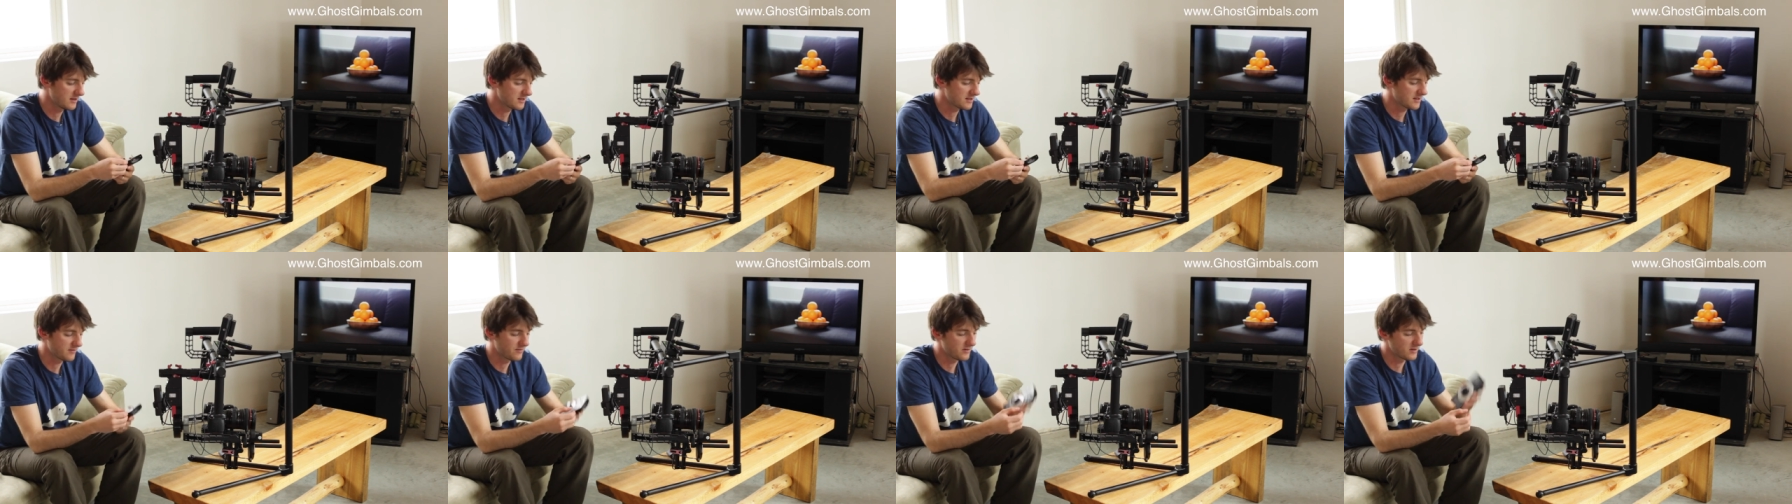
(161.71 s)

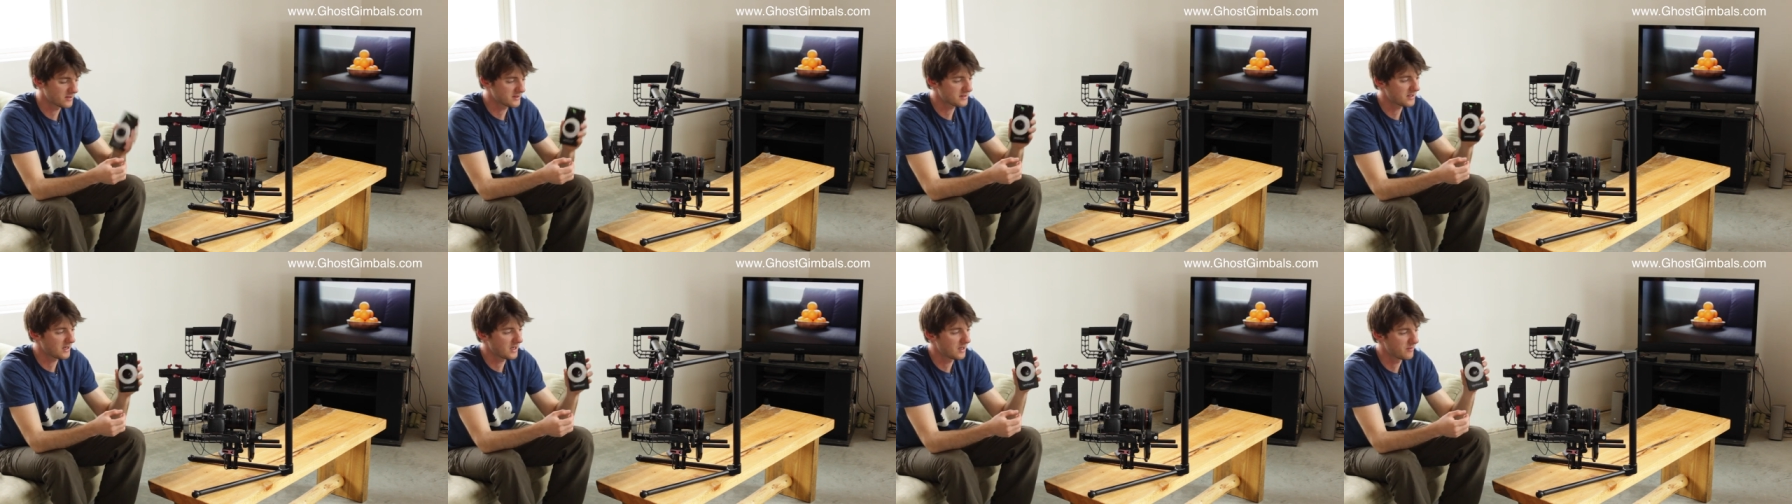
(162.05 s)
this is the
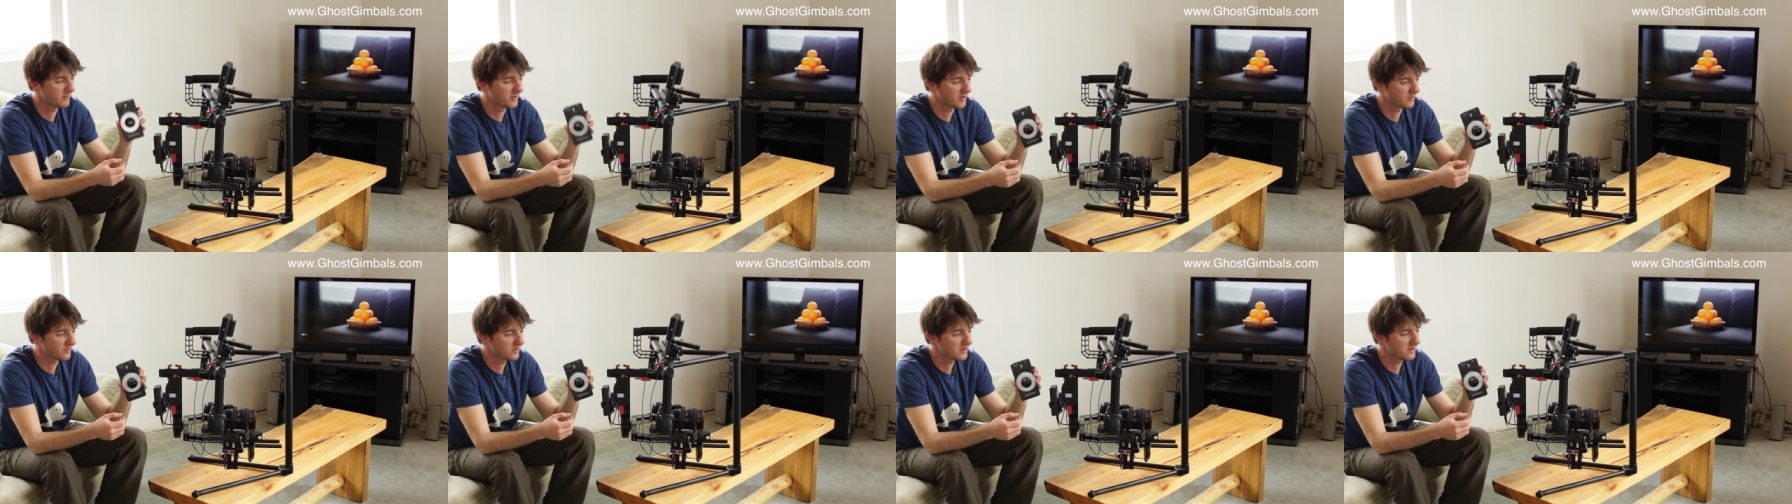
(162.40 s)
first
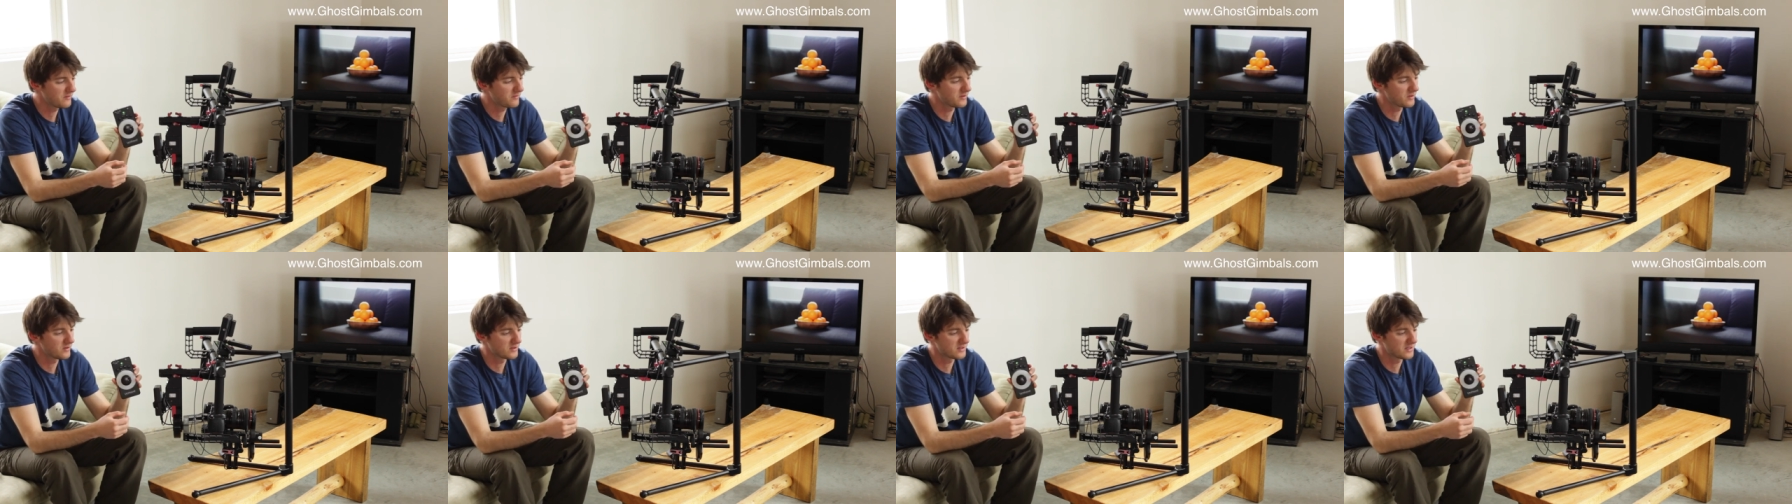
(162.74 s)
time that
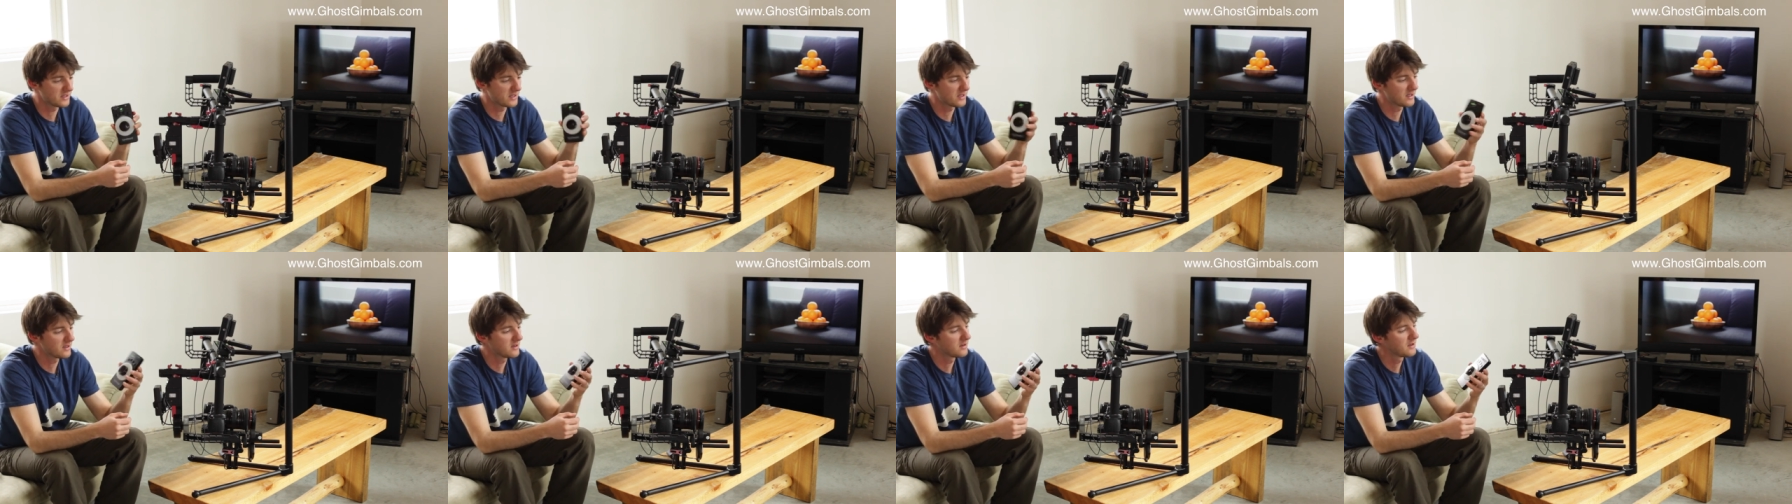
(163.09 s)
we've used
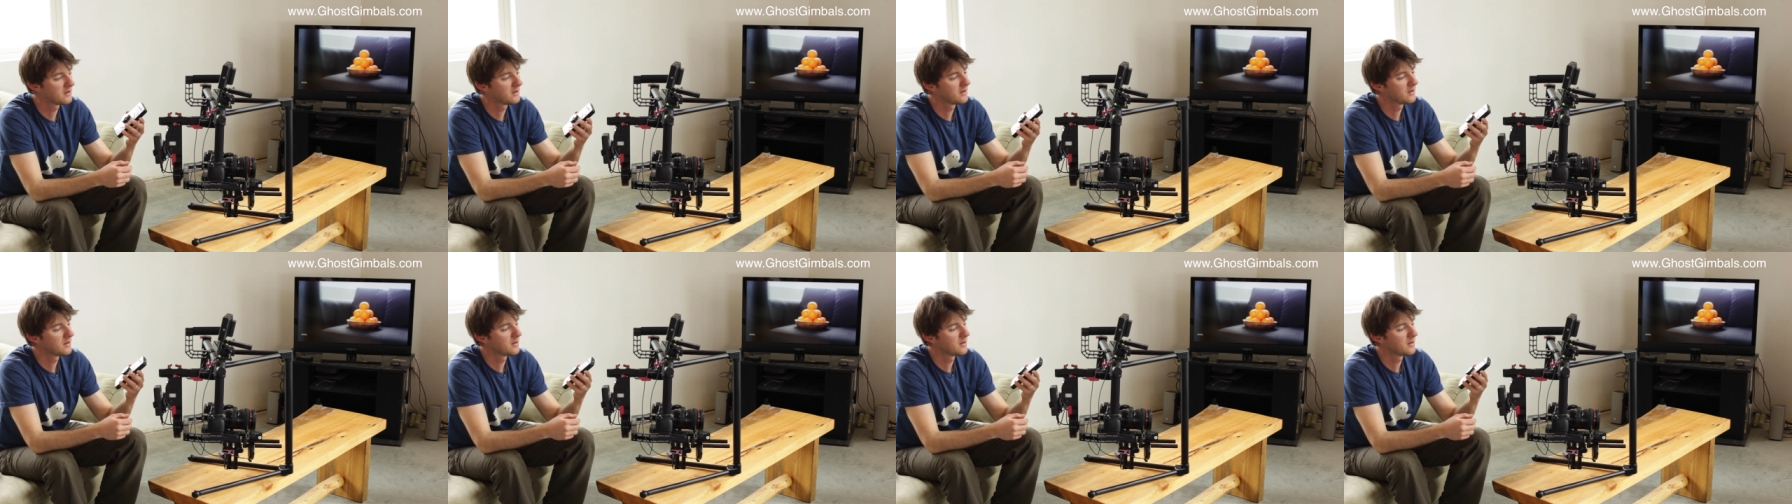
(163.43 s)
it,